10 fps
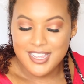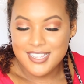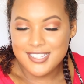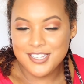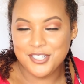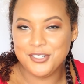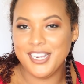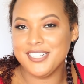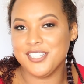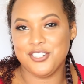So
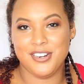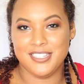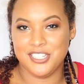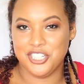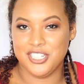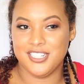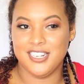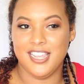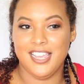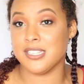I just
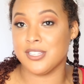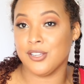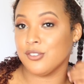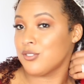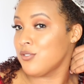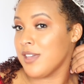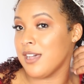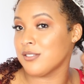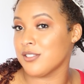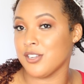transitioned. It's still
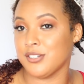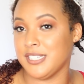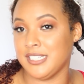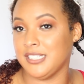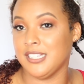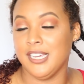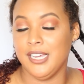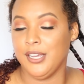2013